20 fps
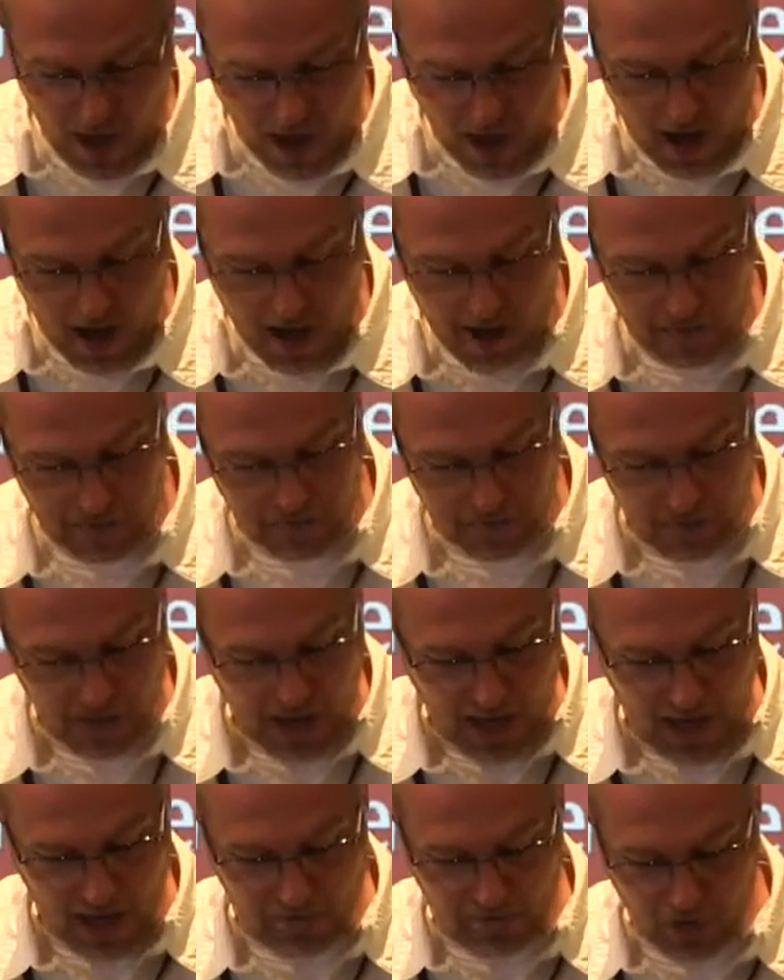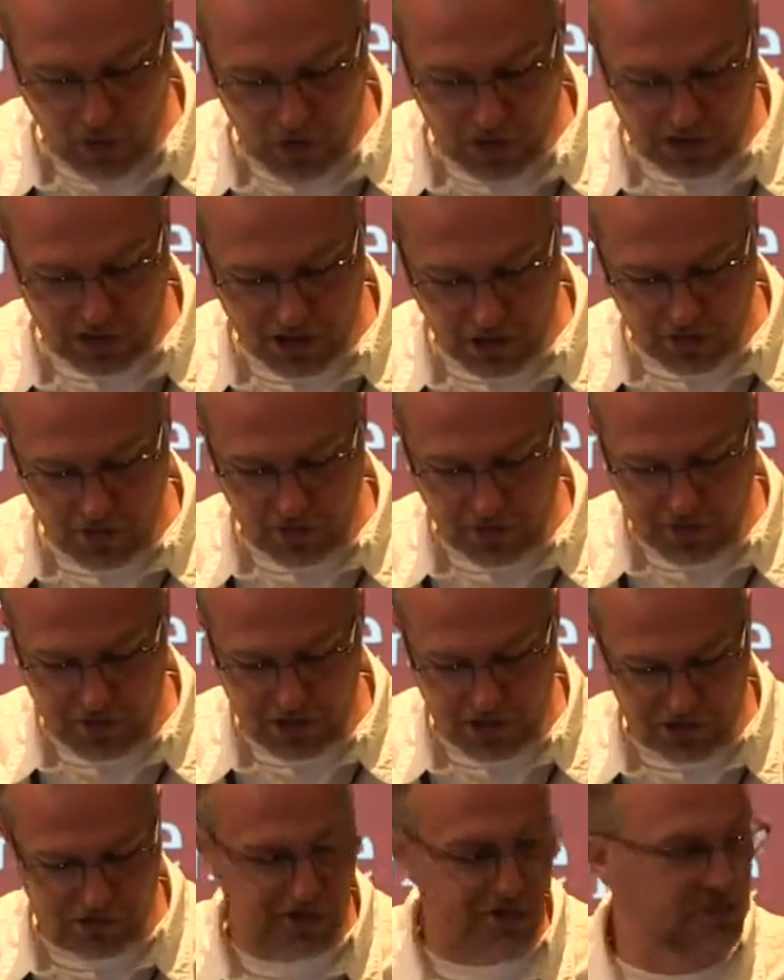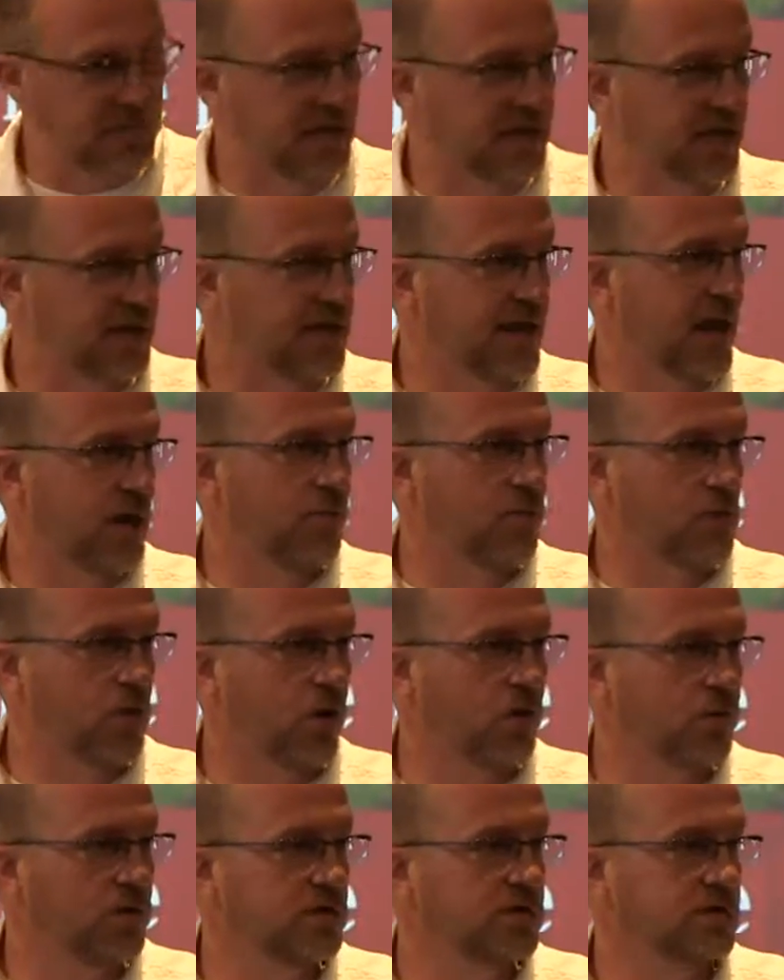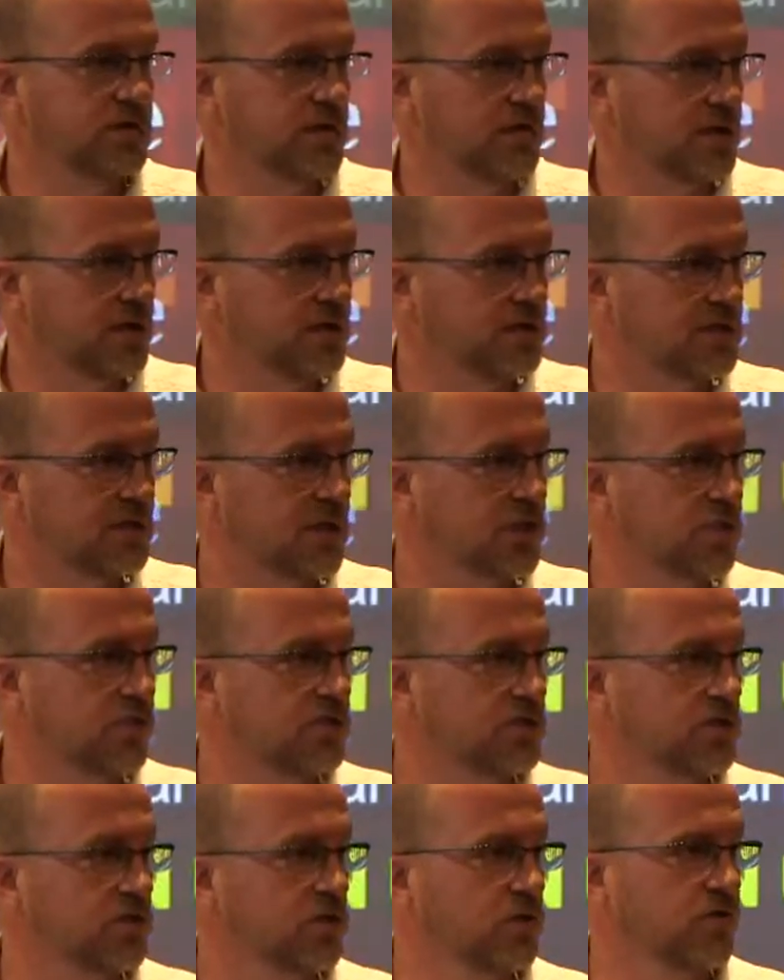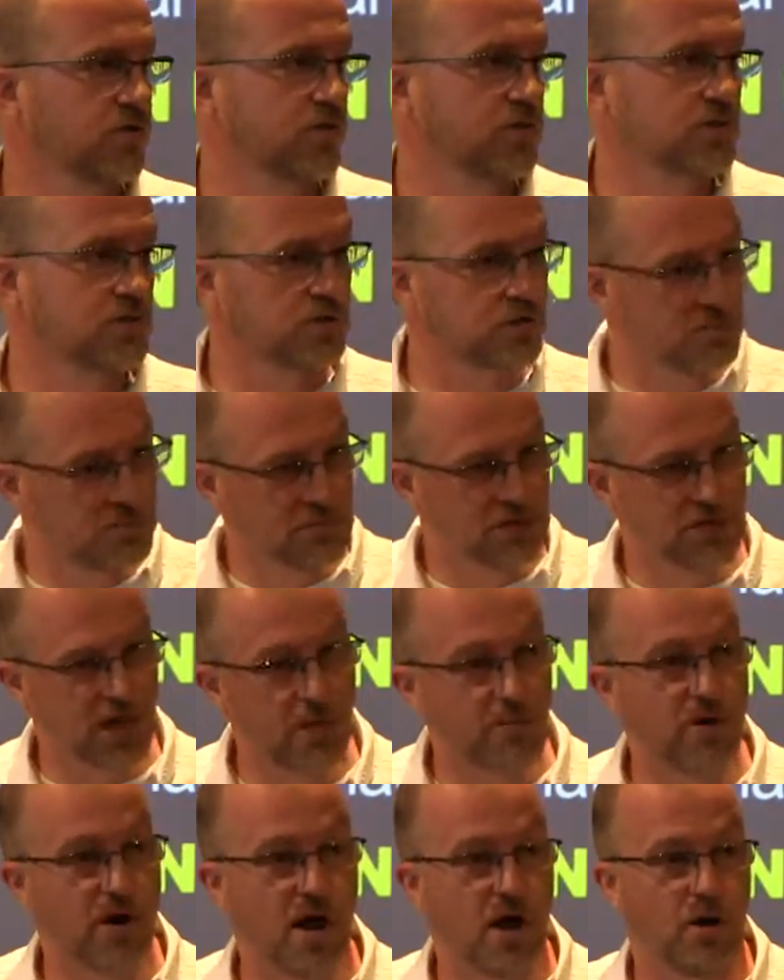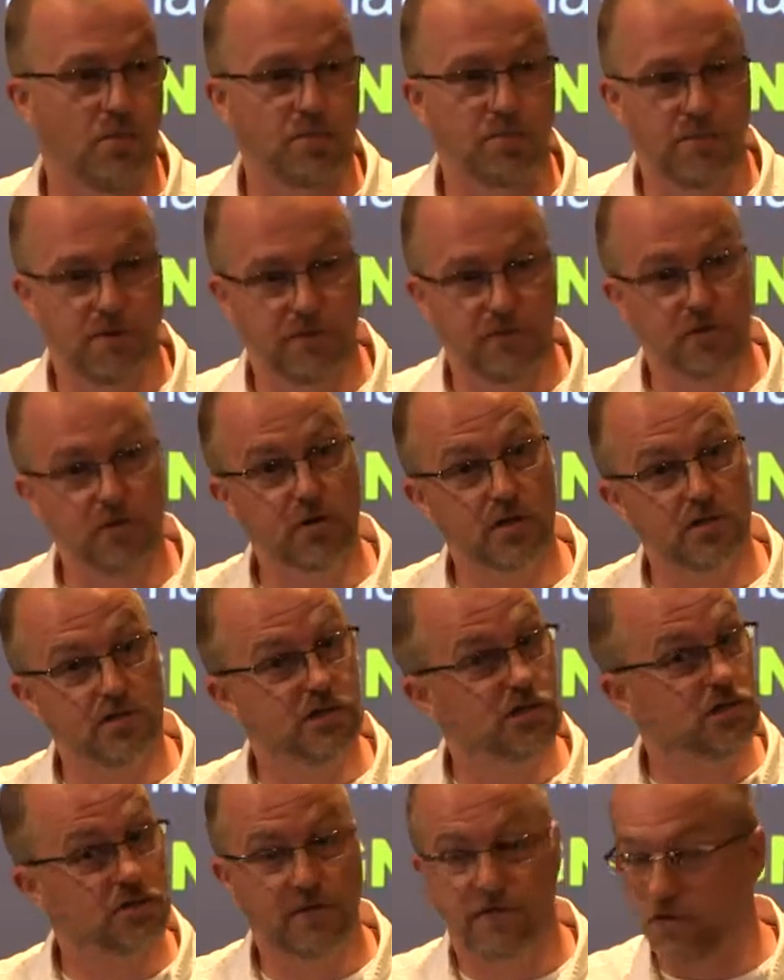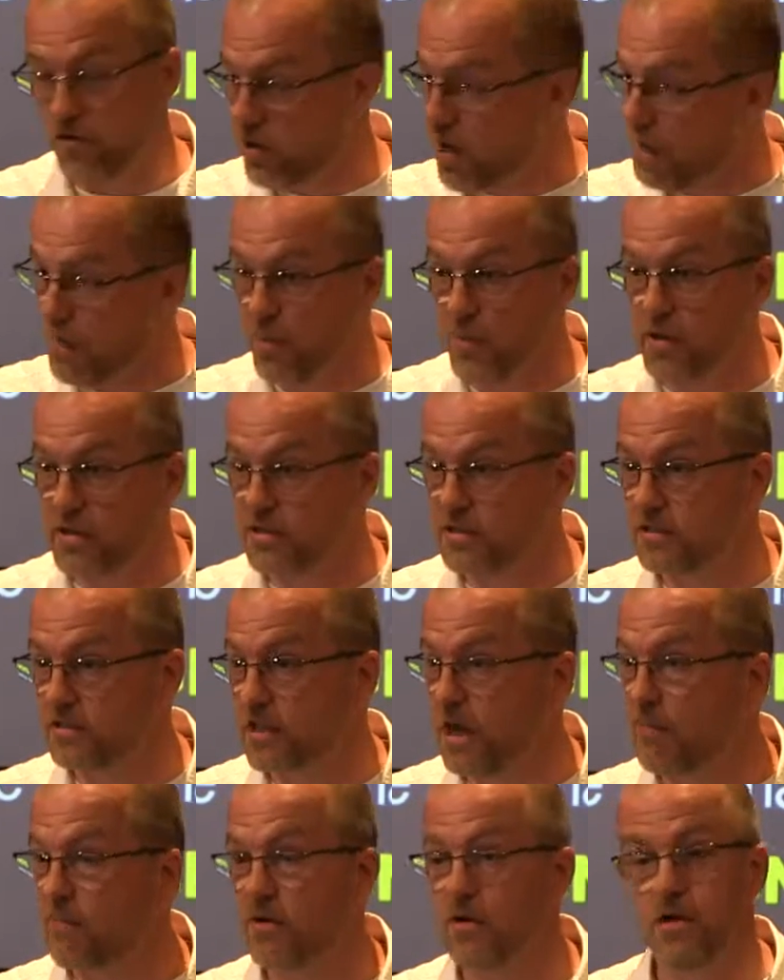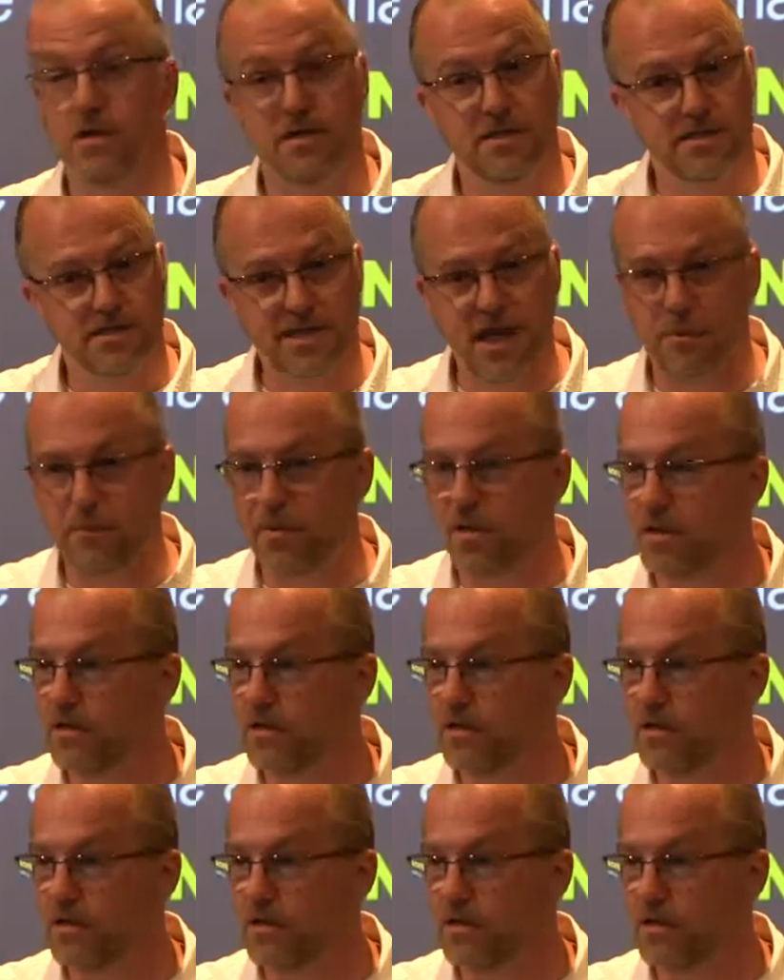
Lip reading: and of course, children's ministry, speaking of that, we're always continuing to look for summer help. If you can just, for a couple weeks in the summer, step